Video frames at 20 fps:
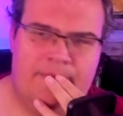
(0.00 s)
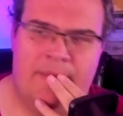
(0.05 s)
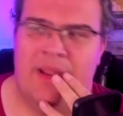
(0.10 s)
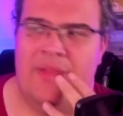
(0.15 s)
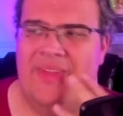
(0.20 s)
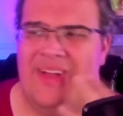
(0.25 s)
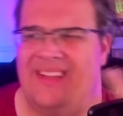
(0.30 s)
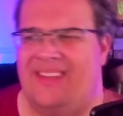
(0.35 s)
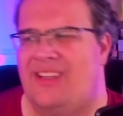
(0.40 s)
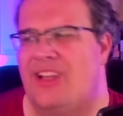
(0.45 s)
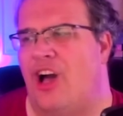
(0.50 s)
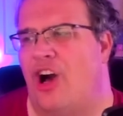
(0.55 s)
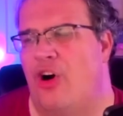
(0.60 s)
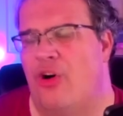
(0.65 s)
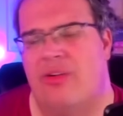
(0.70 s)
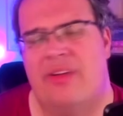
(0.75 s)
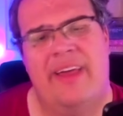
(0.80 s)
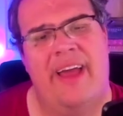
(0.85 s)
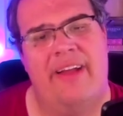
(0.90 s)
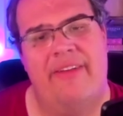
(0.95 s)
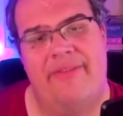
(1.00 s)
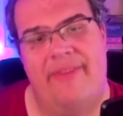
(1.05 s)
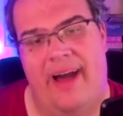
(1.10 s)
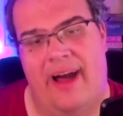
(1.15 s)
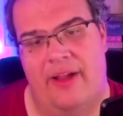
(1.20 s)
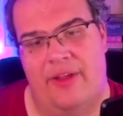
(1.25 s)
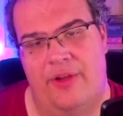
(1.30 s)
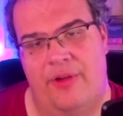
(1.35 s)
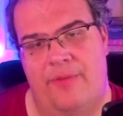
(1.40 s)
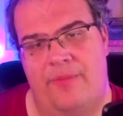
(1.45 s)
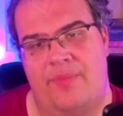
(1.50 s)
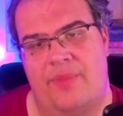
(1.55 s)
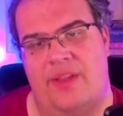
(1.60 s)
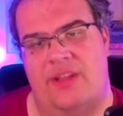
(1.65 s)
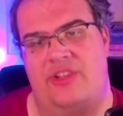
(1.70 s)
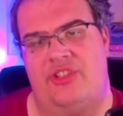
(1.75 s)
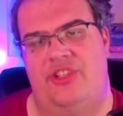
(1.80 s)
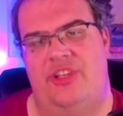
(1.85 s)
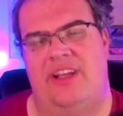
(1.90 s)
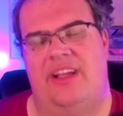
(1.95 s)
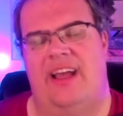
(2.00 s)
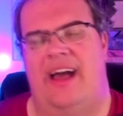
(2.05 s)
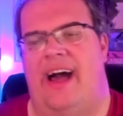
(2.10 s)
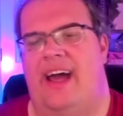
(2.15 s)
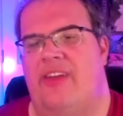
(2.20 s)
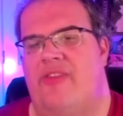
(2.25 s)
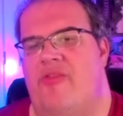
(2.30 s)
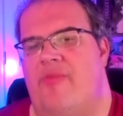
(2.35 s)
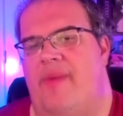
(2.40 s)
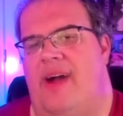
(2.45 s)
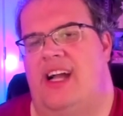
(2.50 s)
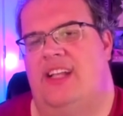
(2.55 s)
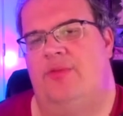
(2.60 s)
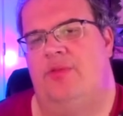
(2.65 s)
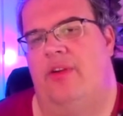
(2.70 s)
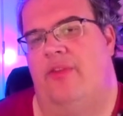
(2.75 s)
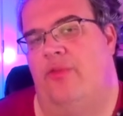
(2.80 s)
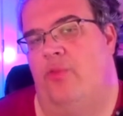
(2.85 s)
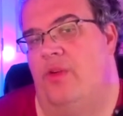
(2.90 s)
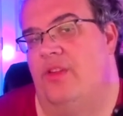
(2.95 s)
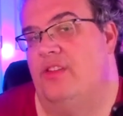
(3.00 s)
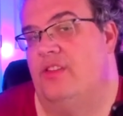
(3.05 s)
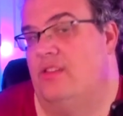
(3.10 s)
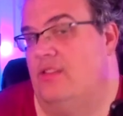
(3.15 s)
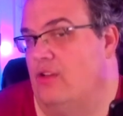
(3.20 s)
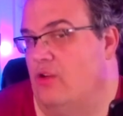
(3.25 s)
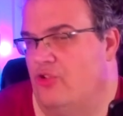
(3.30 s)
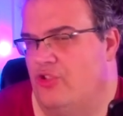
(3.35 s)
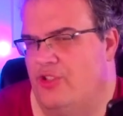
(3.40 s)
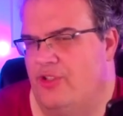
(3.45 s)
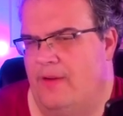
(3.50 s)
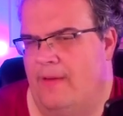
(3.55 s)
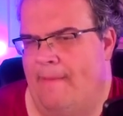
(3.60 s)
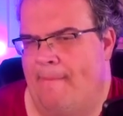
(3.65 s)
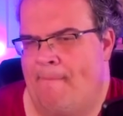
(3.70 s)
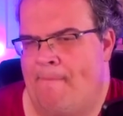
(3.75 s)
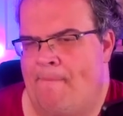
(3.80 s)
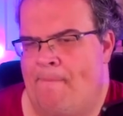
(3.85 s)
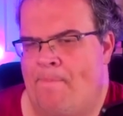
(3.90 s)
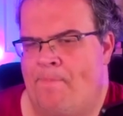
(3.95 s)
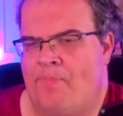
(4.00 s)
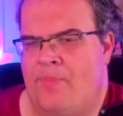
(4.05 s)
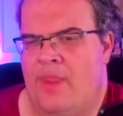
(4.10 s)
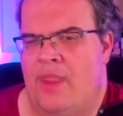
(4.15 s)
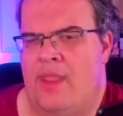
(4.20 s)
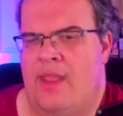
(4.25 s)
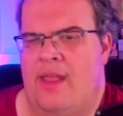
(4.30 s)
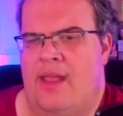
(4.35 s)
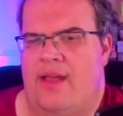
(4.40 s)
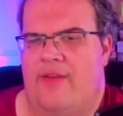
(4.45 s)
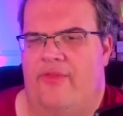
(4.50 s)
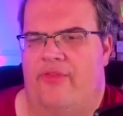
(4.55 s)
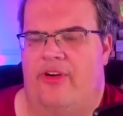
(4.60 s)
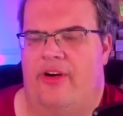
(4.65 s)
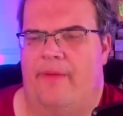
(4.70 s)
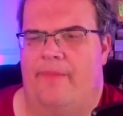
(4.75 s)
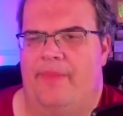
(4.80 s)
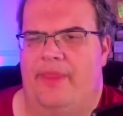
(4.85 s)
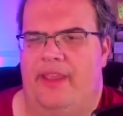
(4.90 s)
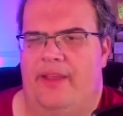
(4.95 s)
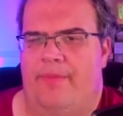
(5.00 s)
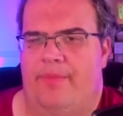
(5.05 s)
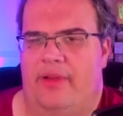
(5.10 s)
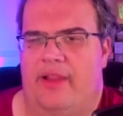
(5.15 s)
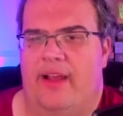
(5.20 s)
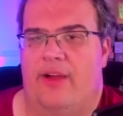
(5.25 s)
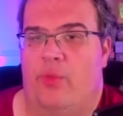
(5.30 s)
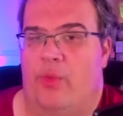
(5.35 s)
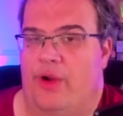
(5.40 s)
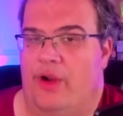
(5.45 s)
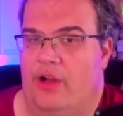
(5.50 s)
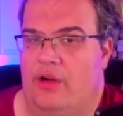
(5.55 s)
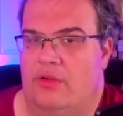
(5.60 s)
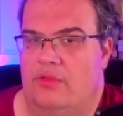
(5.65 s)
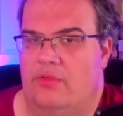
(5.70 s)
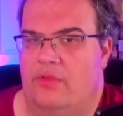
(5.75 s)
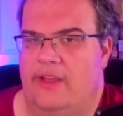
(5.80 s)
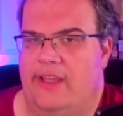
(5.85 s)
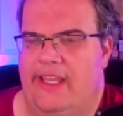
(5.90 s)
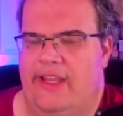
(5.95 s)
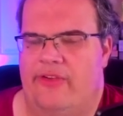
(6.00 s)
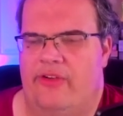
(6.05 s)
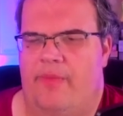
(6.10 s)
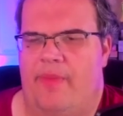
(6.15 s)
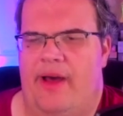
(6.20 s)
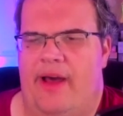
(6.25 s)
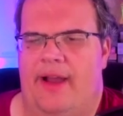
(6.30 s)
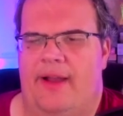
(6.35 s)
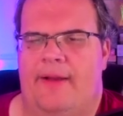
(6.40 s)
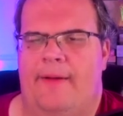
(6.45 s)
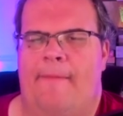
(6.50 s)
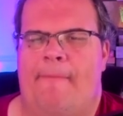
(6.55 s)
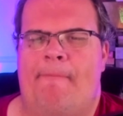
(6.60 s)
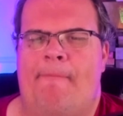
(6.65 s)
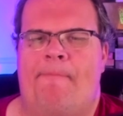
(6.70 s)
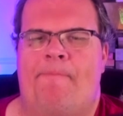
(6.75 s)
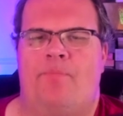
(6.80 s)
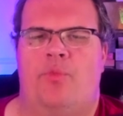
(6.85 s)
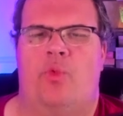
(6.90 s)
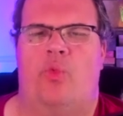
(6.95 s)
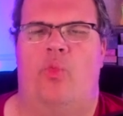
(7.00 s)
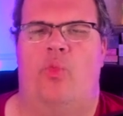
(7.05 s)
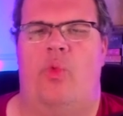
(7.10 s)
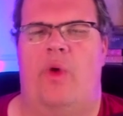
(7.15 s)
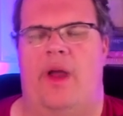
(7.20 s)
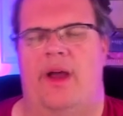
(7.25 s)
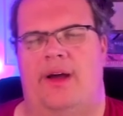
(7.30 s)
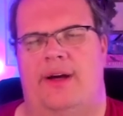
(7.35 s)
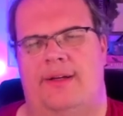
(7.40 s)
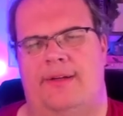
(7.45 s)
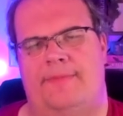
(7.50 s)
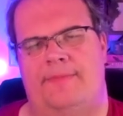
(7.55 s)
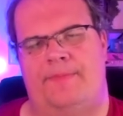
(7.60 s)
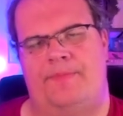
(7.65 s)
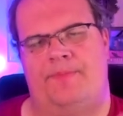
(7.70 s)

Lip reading: that's an okay value. She kind of reminds me of Winter Soldier from the Black Widow Hero Pack, where